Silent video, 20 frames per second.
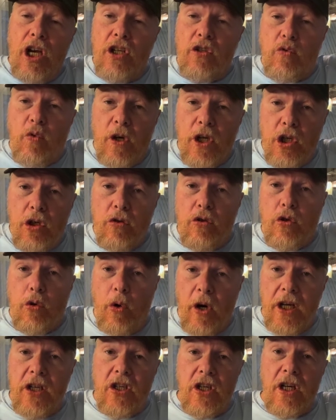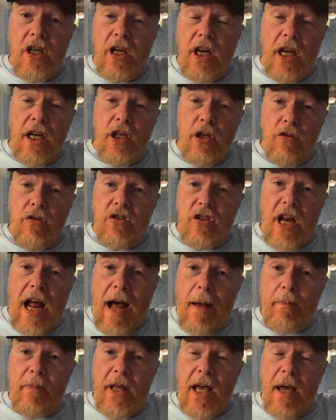when you twitch it and you
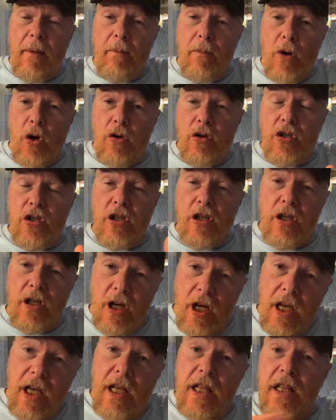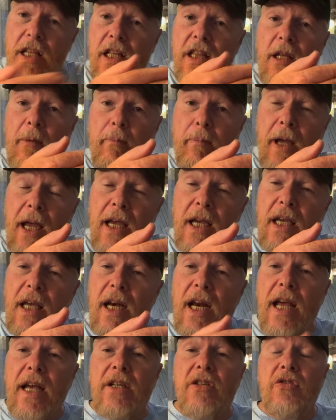stop that motion that the bait
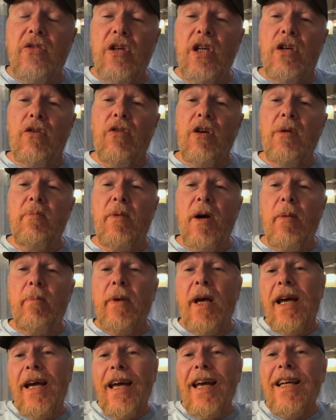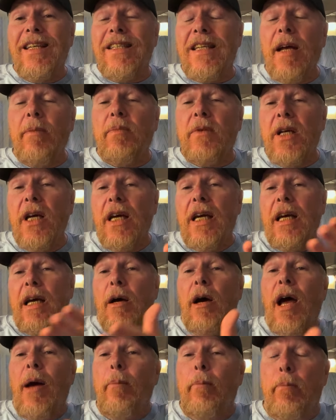can actually creep up, except
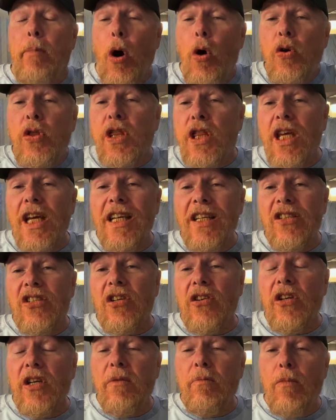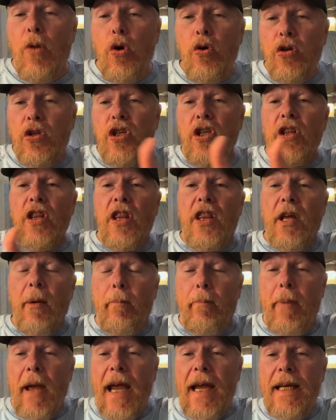both things are in motion, the
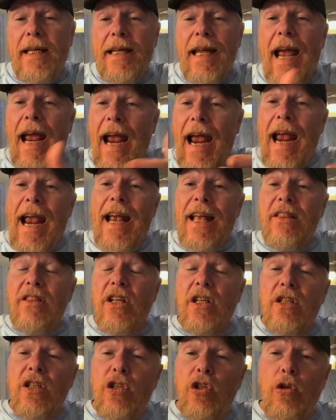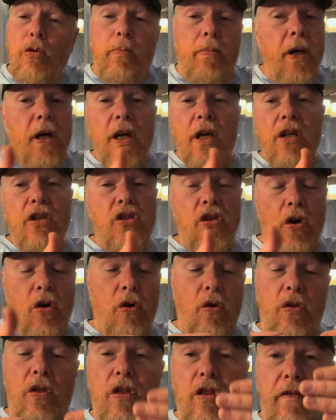bait and the loop.
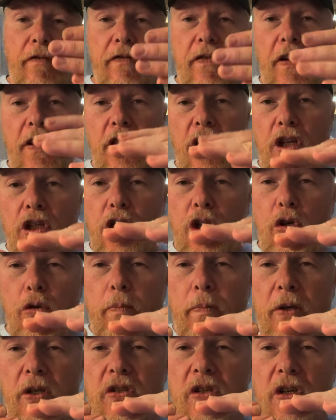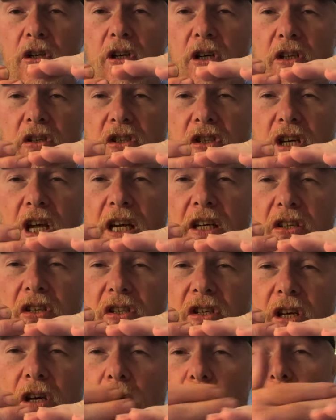So the loop isn't going to stay
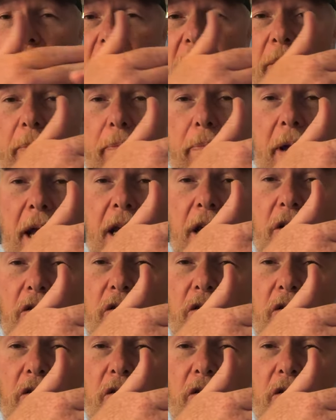still while the bait